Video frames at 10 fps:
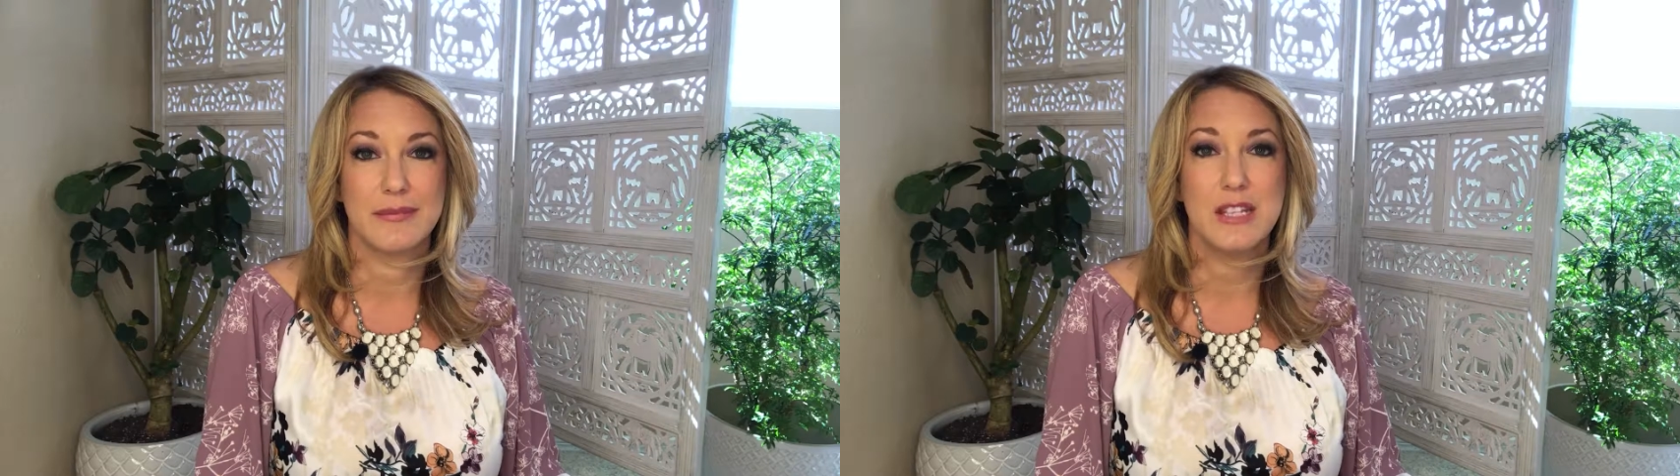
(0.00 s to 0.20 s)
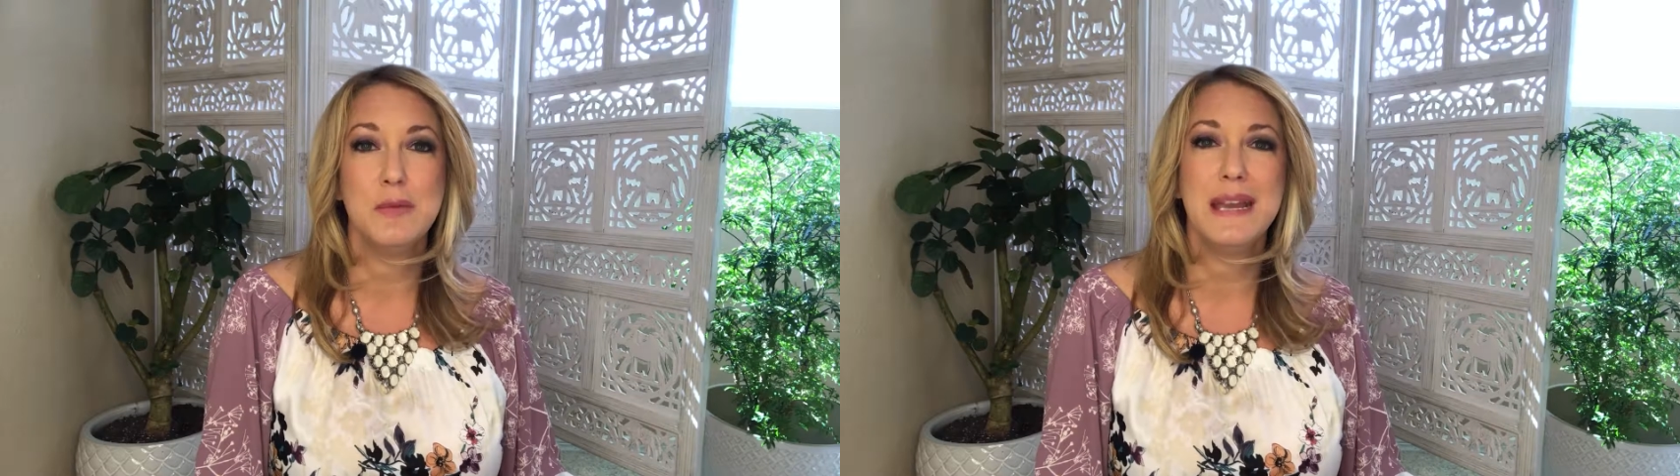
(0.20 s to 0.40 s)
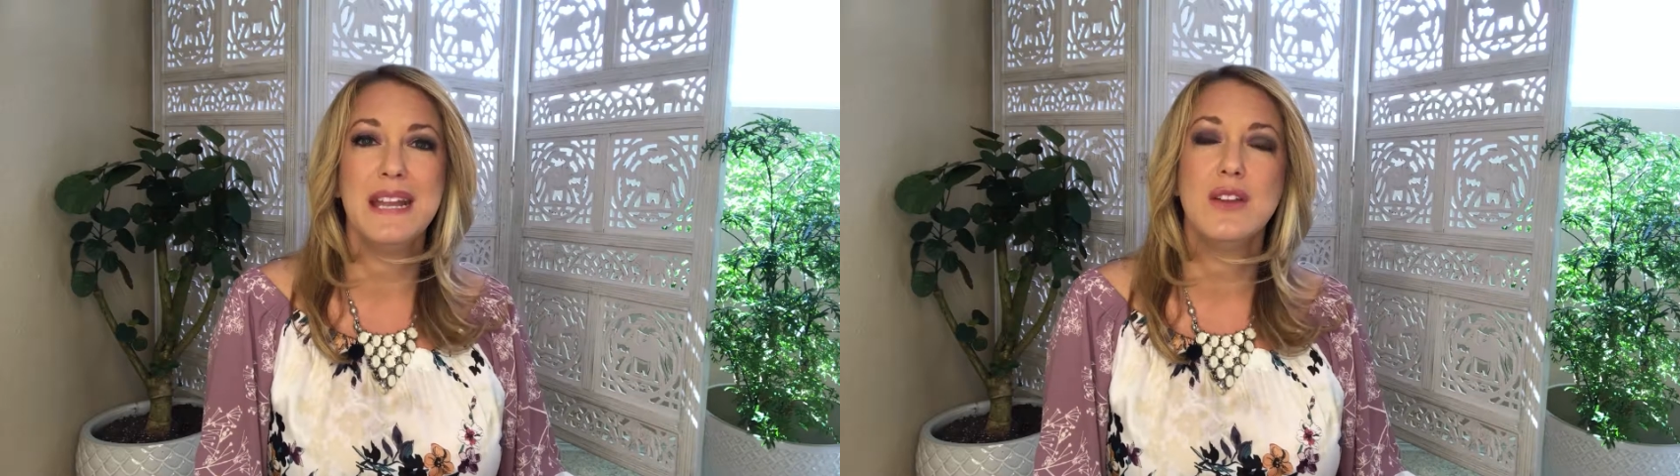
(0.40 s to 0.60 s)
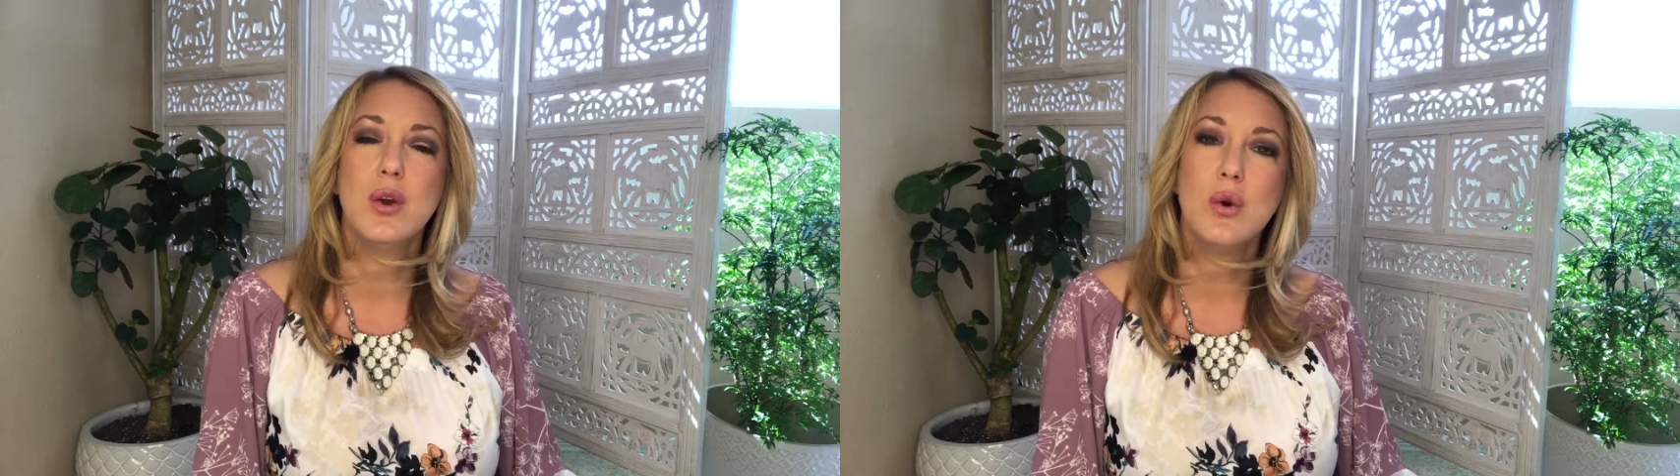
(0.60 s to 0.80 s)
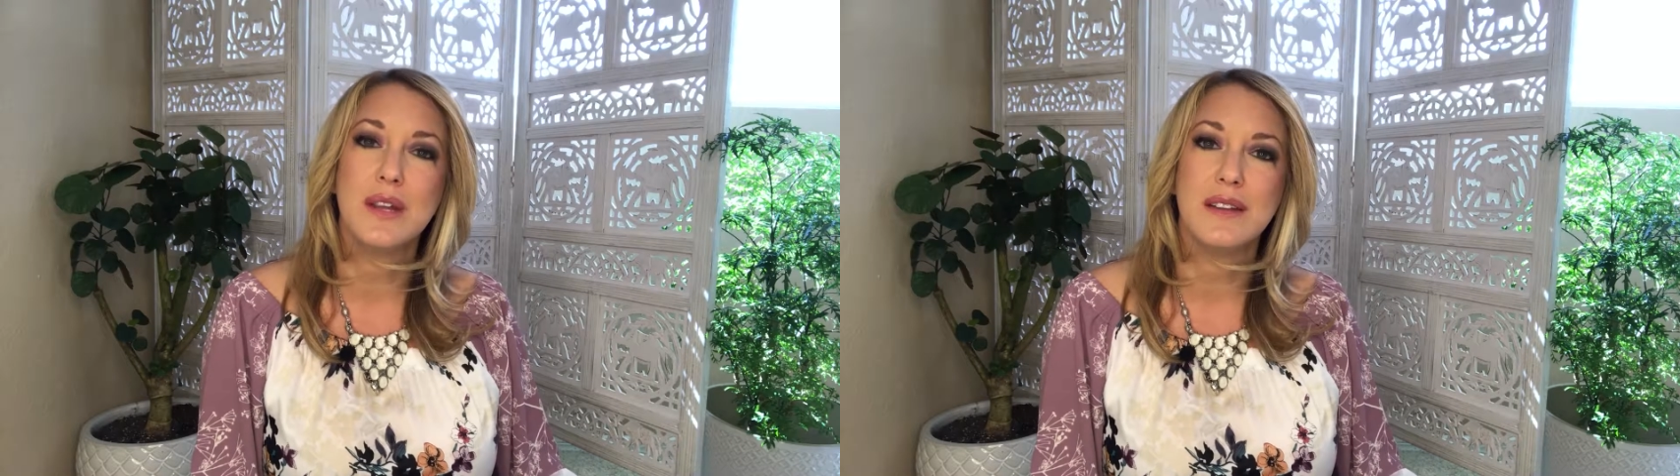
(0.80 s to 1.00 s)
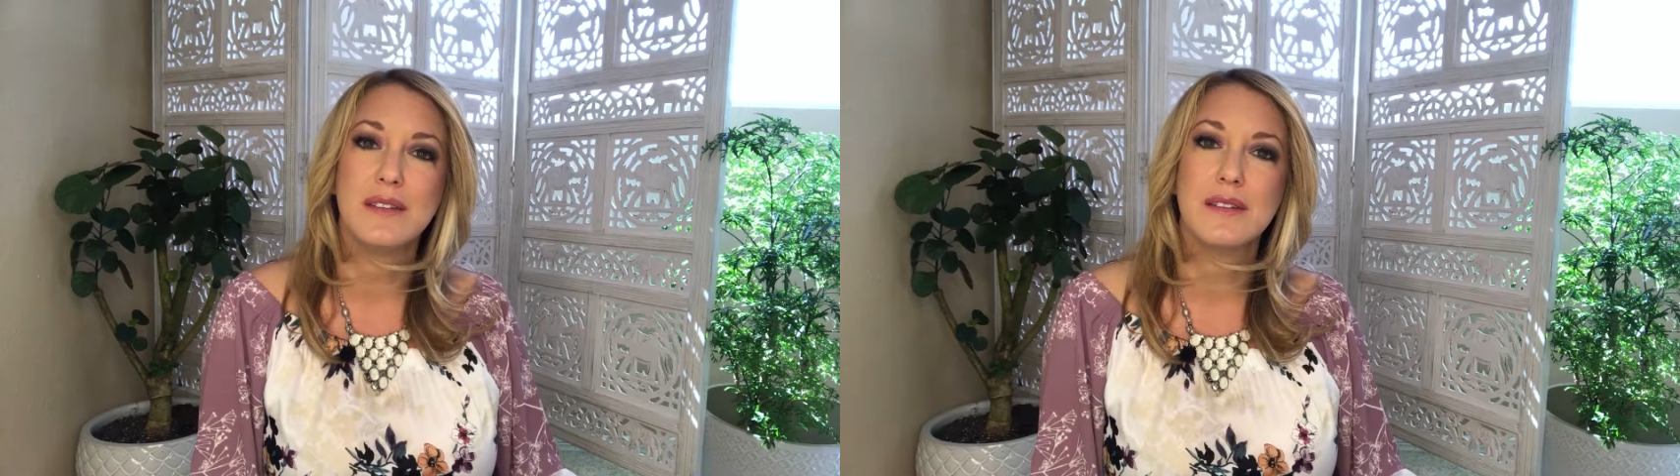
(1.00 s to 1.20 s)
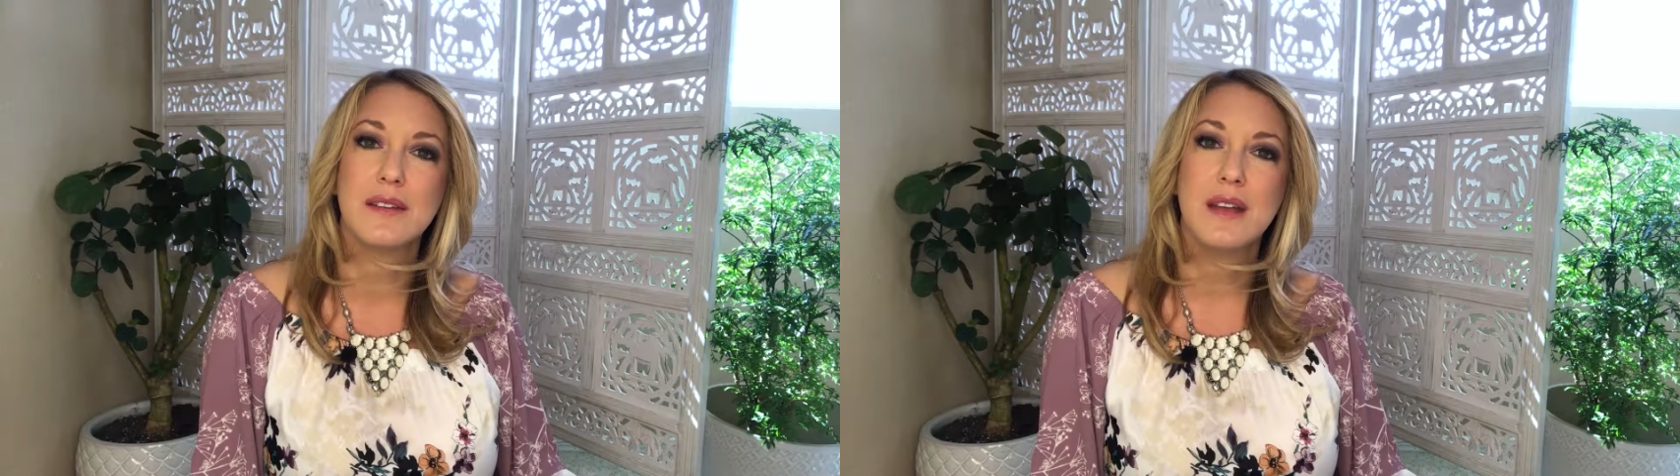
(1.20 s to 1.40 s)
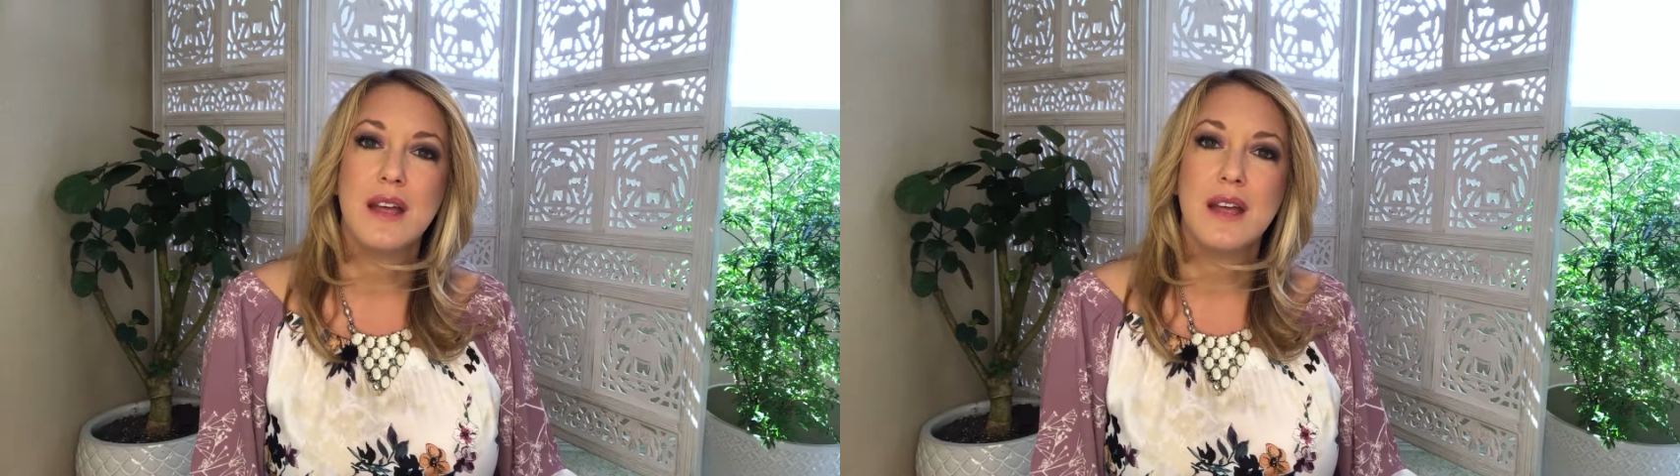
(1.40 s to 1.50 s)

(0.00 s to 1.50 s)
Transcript: And you might notice